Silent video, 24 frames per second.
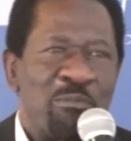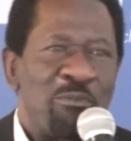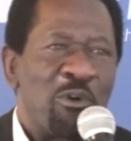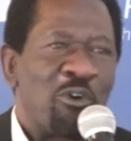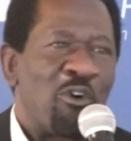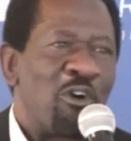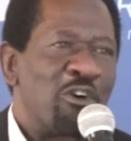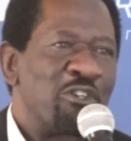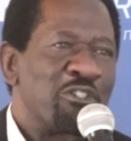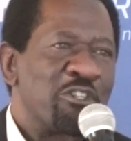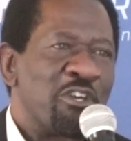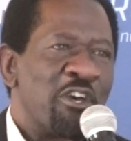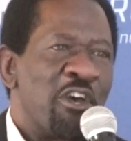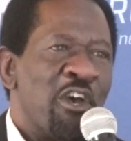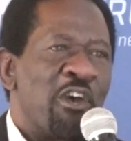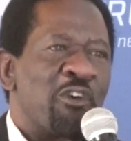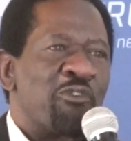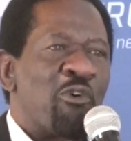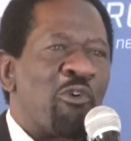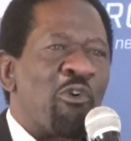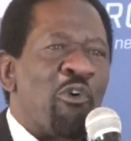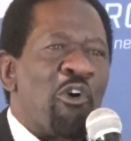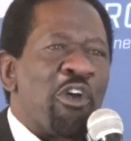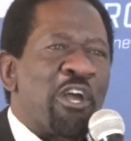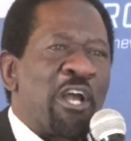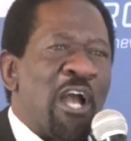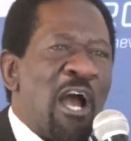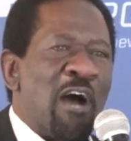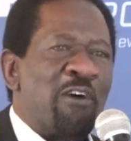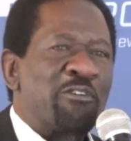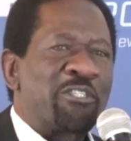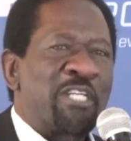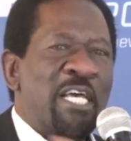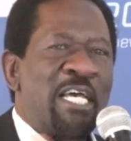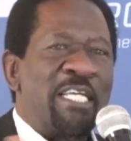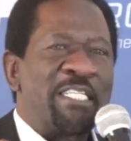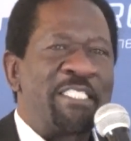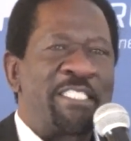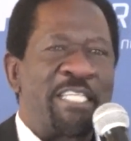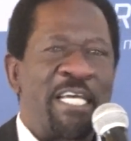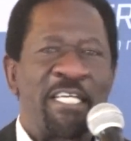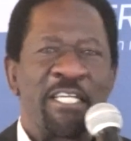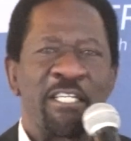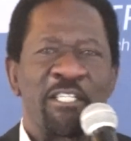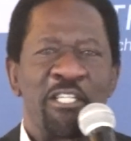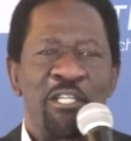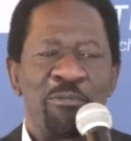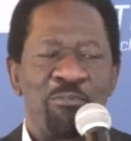because you're going out and
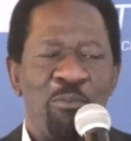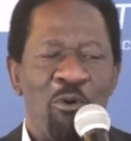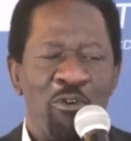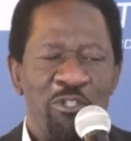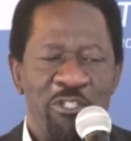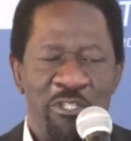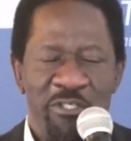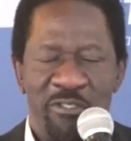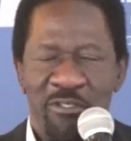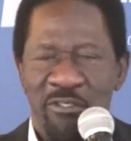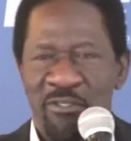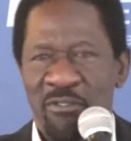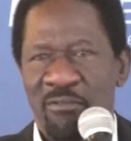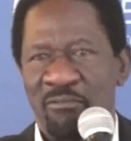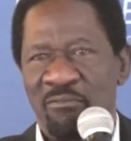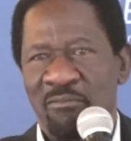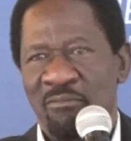taking deposits